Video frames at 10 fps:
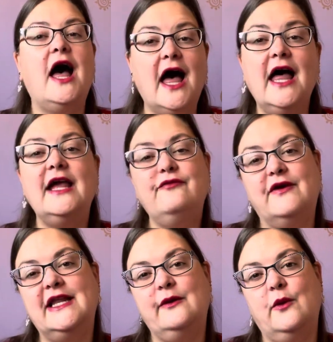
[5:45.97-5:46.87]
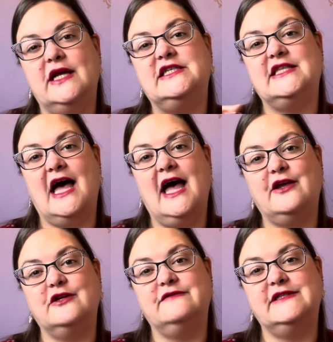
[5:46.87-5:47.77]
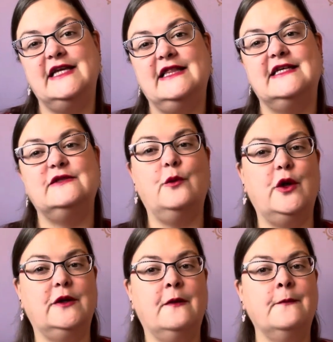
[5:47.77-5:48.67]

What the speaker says: I really wish that I could have seen this one